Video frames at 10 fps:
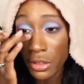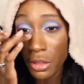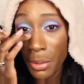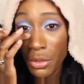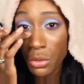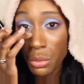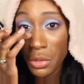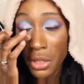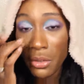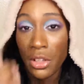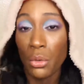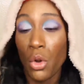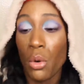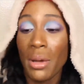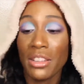look at my YouTube channel, they'll
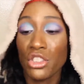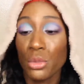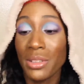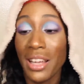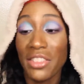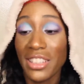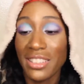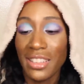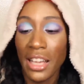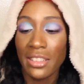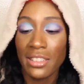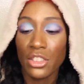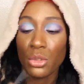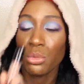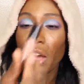know about this dupe, because I think this is an excellent
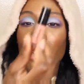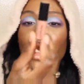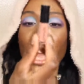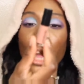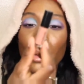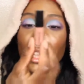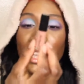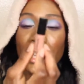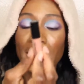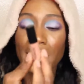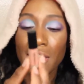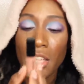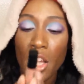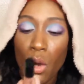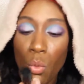dupe. So I have the Hourglass
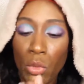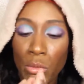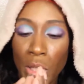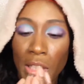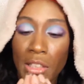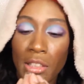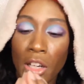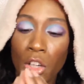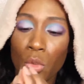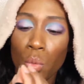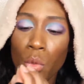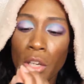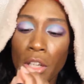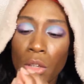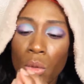with one of these
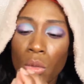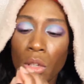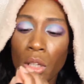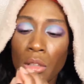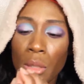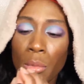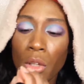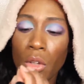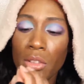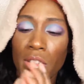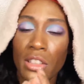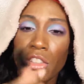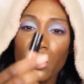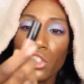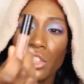Unreal uh, lip glosses. This
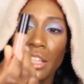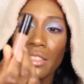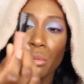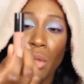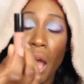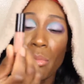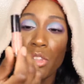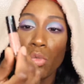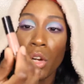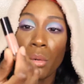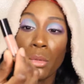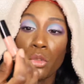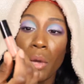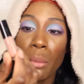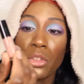is the shade Sublime. This is one of the
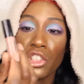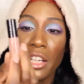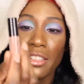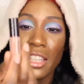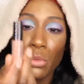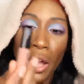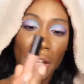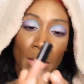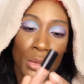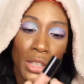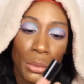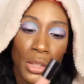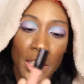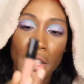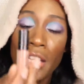most popular shades. That's why I was able
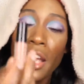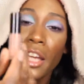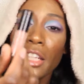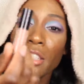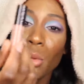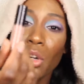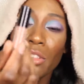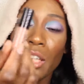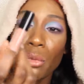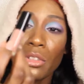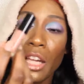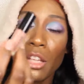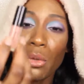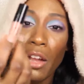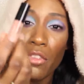to get it in a small sample
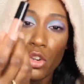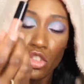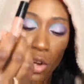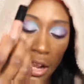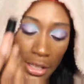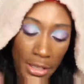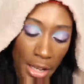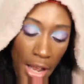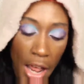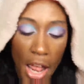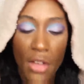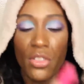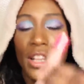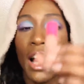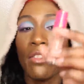size when I first tried it. And
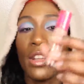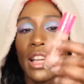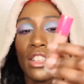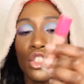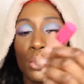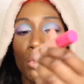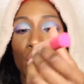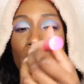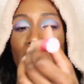then I feel like the dupe for